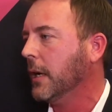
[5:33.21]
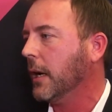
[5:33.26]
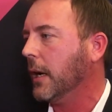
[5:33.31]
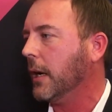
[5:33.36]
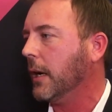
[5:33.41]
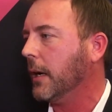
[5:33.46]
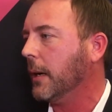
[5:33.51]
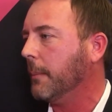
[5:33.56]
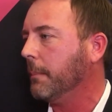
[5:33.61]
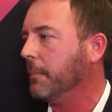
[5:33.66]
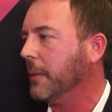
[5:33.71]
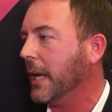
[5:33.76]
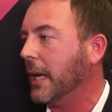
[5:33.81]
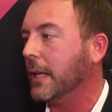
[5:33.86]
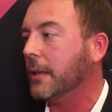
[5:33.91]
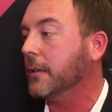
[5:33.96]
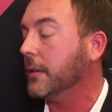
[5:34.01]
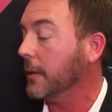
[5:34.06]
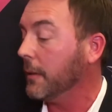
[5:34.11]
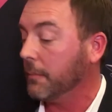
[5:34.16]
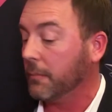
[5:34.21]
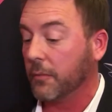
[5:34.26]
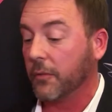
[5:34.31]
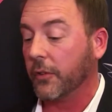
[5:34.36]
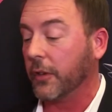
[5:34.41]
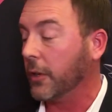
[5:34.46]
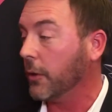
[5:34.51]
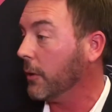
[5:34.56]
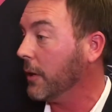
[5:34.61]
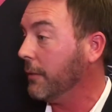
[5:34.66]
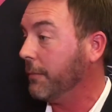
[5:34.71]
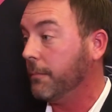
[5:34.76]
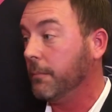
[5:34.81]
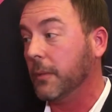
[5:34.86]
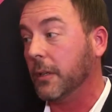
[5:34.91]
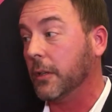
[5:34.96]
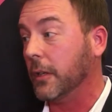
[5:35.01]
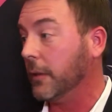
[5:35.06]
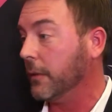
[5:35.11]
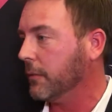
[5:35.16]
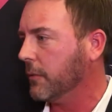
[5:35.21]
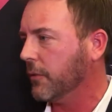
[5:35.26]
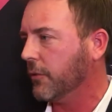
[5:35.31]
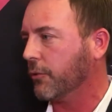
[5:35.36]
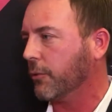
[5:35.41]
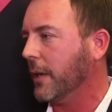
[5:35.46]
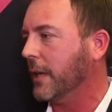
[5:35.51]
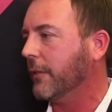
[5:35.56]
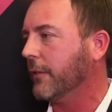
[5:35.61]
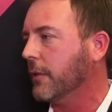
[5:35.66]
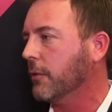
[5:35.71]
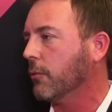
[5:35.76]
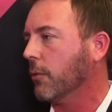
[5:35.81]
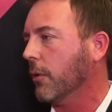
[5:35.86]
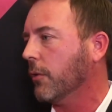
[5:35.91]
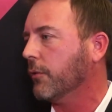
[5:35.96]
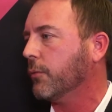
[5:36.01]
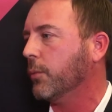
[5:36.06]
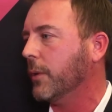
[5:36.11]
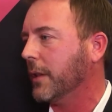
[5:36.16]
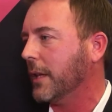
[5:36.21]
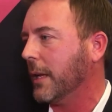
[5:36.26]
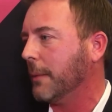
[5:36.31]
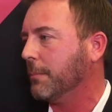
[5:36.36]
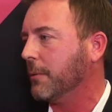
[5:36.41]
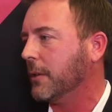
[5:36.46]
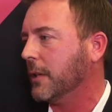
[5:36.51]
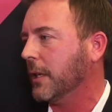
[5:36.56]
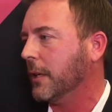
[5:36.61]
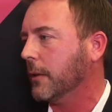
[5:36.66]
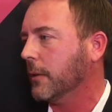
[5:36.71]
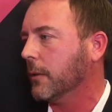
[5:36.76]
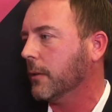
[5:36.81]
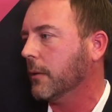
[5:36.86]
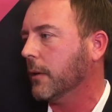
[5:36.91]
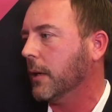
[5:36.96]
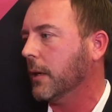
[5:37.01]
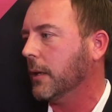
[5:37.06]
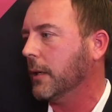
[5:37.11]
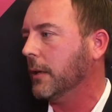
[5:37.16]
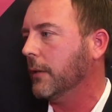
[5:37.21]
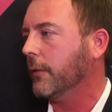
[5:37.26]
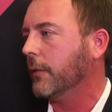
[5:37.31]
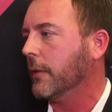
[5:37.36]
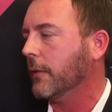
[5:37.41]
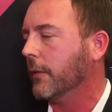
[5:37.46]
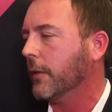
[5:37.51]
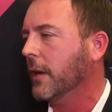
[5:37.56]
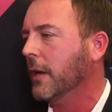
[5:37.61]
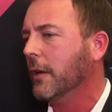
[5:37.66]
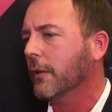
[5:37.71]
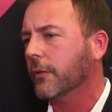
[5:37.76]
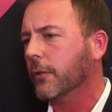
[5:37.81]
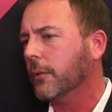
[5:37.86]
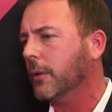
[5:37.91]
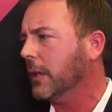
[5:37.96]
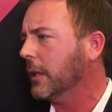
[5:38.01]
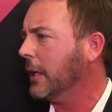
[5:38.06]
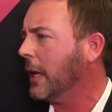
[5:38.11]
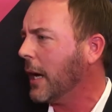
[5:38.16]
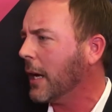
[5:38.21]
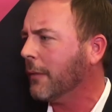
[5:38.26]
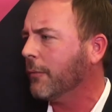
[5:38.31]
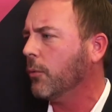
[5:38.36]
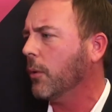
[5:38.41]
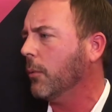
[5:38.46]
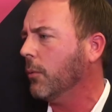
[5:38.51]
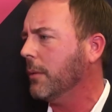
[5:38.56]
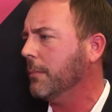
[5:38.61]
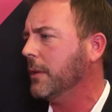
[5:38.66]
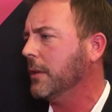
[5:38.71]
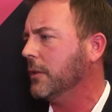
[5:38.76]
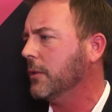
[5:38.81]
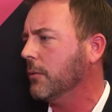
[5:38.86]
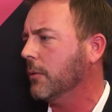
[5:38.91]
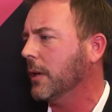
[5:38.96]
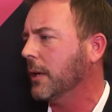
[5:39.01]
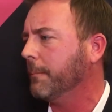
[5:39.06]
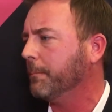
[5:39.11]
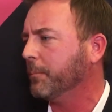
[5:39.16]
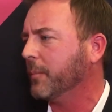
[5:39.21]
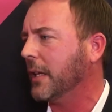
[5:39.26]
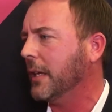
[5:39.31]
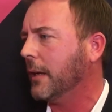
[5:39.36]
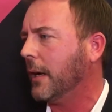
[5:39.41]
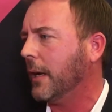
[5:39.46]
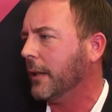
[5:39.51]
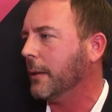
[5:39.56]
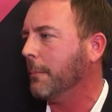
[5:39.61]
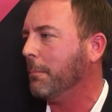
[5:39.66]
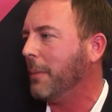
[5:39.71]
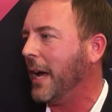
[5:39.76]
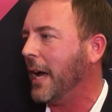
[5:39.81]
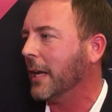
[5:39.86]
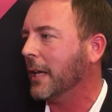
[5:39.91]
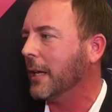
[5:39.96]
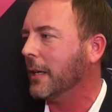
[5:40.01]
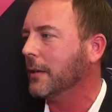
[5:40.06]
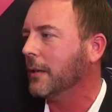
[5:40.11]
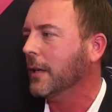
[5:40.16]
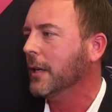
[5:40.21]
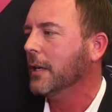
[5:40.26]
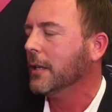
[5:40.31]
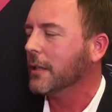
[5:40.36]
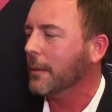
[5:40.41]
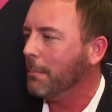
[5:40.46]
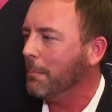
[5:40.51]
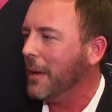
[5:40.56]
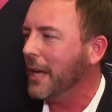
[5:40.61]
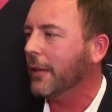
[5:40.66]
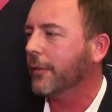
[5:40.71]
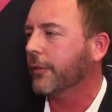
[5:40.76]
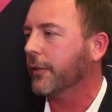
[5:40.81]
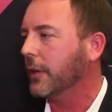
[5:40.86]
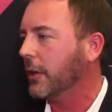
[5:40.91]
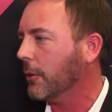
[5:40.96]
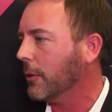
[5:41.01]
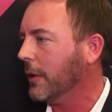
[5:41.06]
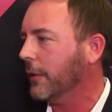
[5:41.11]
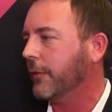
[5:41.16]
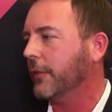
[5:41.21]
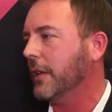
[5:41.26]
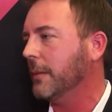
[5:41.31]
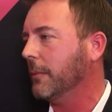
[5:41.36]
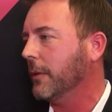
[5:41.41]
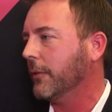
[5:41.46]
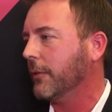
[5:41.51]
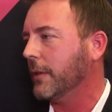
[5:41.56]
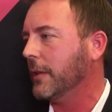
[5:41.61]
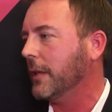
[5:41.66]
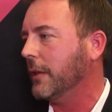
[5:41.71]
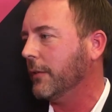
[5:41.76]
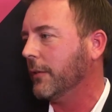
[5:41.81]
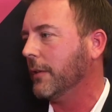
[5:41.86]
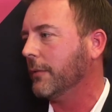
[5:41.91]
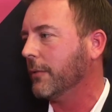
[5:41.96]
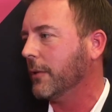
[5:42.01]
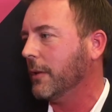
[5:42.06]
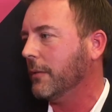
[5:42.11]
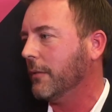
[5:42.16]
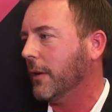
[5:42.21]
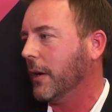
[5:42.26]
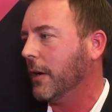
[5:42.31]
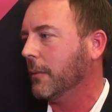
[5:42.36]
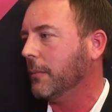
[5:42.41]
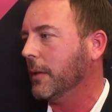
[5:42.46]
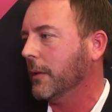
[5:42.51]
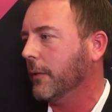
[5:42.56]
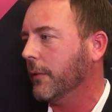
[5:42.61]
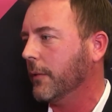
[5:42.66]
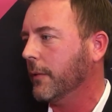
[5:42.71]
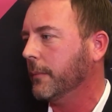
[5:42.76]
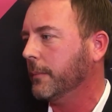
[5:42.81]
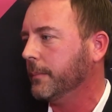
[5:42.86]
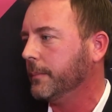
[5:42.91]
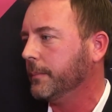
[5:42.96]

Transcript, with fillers: Um, and security it uh, shrinks and grows with that particular uh, instance. So a lot of what we've been doing on the back end to make security seamless in these different environments.